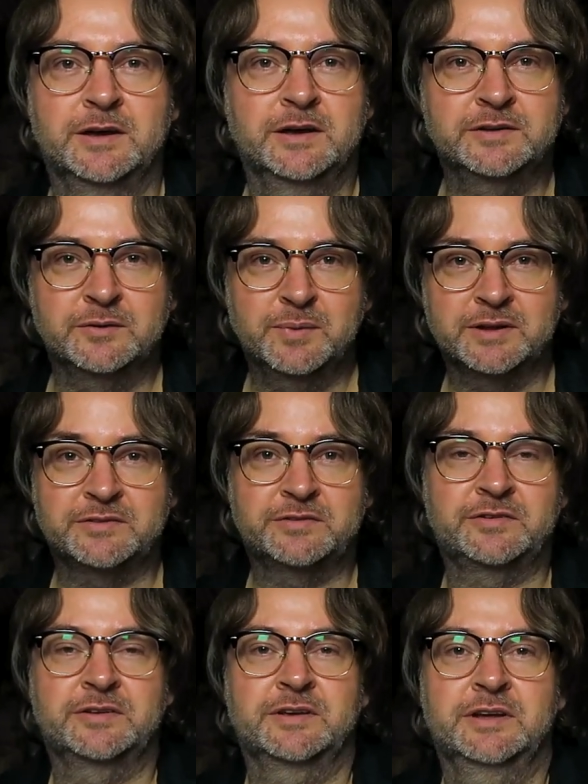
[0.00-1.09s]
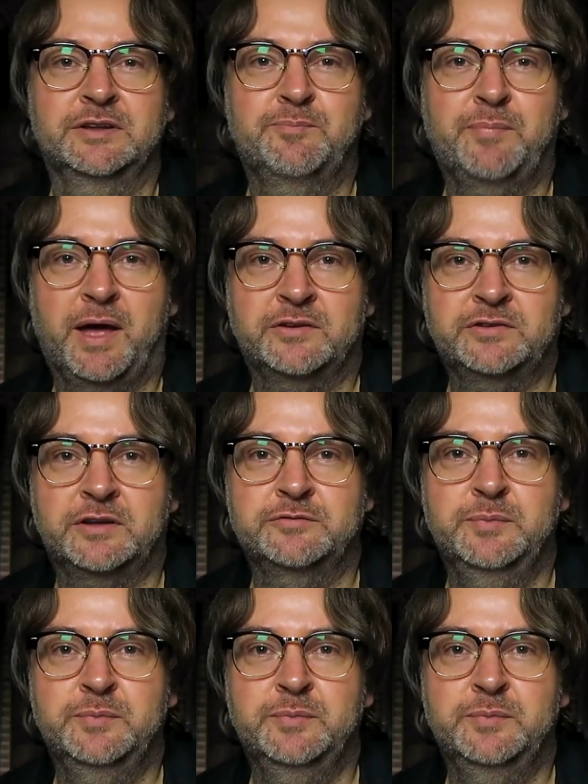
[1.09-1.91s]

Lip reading: it a bit. In the past I've